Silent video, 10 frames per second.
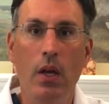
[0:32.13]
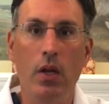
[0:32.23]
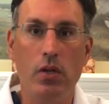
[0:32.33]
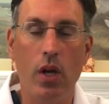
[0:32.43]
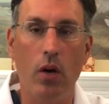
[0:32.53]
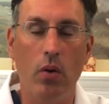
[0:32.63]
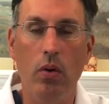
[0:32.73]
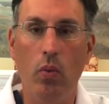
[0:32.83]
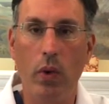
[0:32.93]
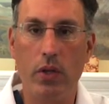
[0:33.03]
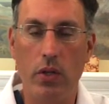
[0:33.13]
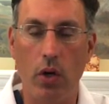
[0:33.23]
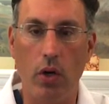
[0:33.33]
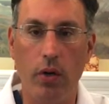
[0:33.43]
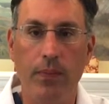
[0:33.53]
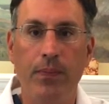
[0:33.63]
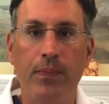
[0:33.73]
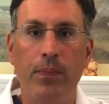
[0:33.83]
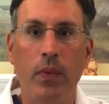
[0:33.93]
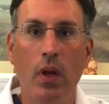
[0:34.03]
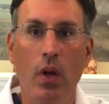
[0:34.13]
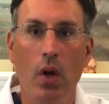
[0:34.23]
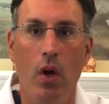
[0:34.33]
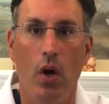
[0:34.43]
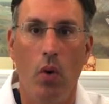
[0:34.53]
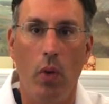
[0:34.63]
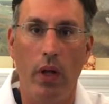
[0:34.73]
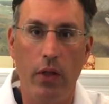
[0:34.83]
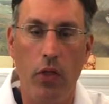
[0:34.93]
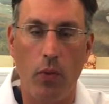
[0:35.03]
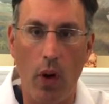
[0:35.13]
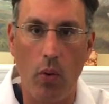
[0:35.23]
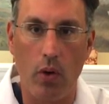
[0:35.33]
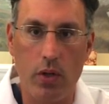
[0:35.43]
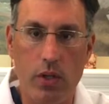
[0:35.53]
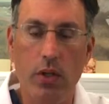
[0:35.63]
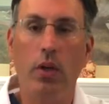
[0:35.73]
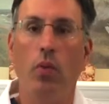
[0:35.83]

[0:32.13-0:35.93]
So, what is GIRD? Well, in throwers,